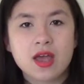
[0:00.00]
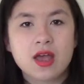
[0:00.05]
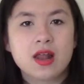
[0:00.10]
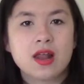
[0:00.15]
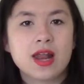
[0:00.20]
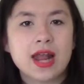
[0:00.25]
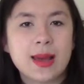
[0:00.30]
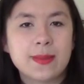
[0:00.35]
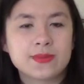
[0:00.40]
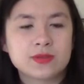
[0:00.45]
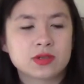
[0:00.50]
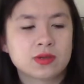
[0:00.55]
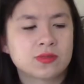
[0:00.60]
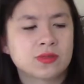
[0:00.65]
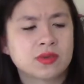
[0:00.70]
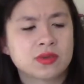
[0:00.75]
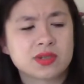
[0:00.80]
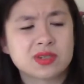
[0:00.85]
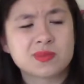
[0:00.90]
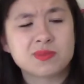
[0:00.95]
laptop,
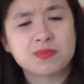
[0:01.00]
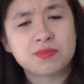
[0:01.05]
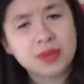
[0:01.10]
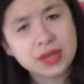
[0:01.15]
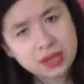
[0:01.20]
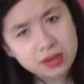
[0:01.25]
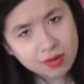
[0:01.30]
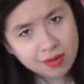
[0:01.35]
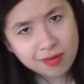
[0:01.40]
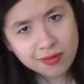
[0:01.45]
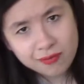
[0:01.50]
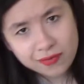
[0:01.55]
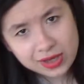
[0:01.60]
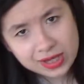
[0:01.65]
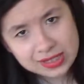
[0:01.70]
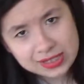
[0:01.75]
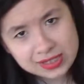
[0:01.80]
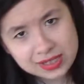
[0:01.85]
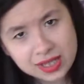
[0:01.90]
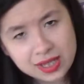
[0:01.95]
not as big
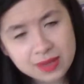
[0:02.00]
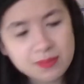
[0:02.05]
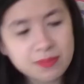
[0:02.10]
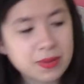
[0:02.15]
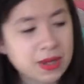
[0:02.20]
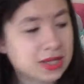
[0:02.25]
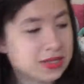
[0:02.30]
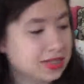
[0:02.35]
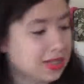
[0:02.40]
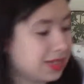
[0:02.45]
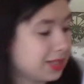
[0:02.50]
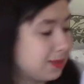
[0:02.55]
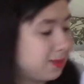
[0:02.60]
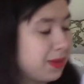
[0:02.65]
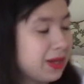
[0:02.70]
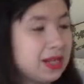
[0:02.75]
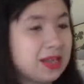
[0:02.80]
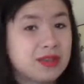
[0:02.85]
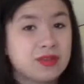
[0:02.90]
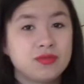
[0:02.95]
obviously, but it's
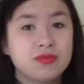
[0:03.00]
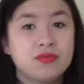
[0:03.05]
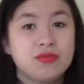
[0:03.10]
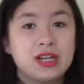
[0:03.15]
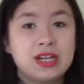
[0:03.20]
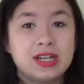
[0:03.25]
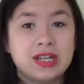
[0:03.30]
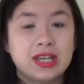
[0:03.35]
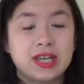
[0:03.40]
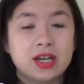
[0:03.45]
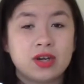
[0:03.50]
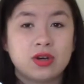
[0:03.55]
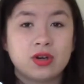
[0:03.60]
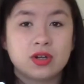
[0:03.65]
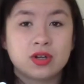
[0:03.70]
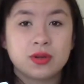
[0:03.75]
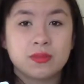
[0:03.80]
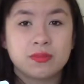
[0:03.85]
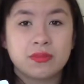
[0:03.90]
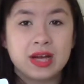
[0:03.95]
better than reading it
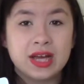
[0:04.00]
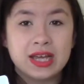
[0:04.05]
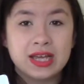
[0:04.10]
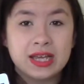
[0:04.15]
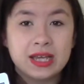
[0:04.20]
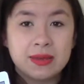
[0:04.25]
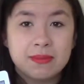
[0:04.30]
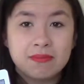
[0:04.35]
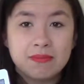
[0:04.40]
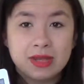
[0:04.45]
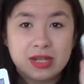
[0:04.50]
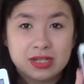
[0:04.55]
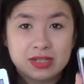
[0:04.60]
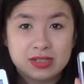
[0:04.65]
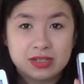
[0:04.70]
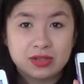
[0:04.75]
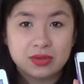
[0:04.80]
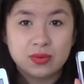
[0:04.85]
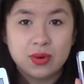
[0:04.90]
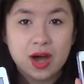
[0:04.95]
on my
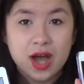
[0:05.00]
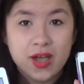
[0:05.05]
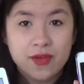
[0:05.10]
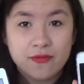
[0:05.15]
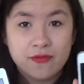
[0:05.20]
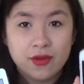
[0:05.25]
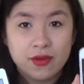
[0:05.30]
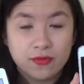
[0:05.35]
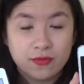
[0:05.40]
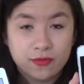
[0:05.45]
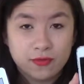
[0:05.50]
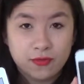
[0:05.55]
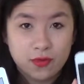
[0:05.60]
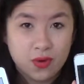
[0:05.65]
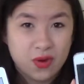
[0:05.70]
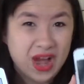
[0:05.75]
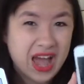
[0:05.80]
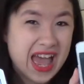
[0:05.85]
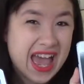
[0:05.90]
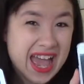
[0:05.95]
minuscule iPhone
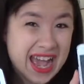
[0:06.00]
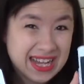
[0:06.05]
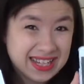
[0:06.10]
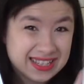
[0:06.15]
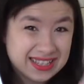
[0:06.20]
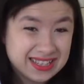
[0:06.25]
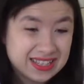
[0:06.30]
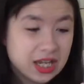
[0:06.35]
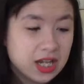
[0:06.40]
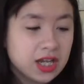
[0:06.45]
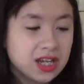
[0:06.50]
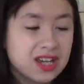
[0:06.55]
4S,